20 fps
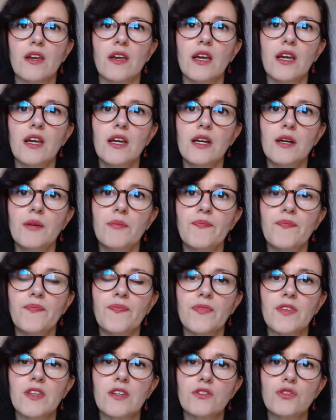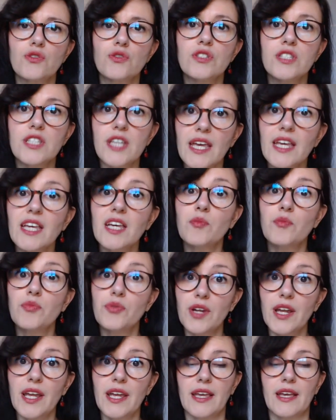to take a
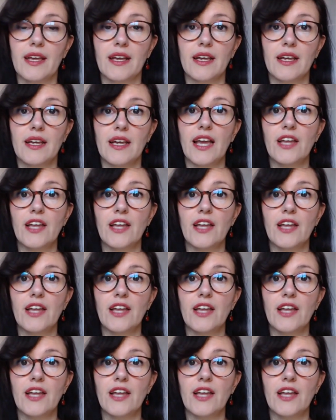break,